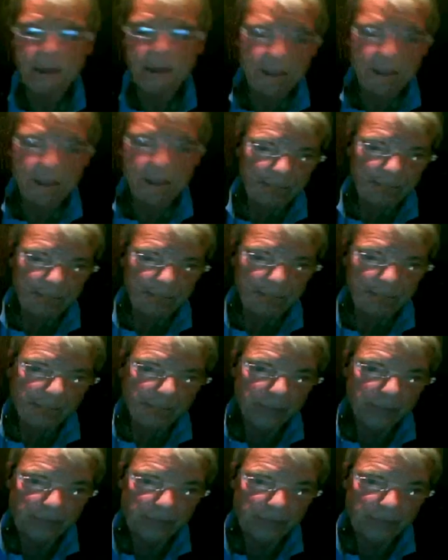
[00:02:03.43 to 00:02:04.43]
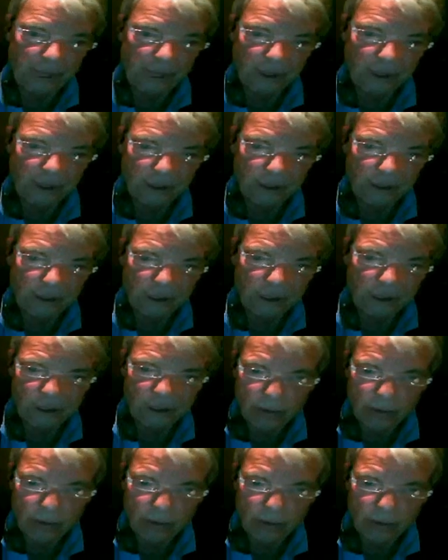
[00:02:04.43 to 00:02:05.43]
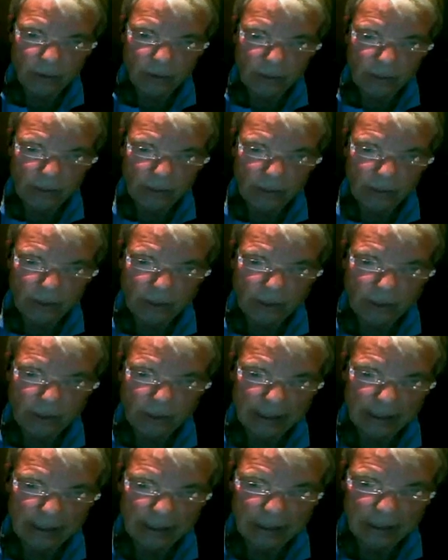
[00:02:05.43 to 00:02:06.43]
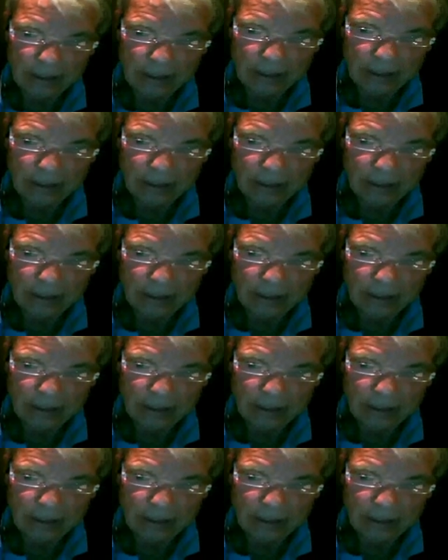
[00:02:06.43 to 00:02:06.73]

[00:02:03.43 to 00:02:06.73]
I'm not sure I would be able to guess.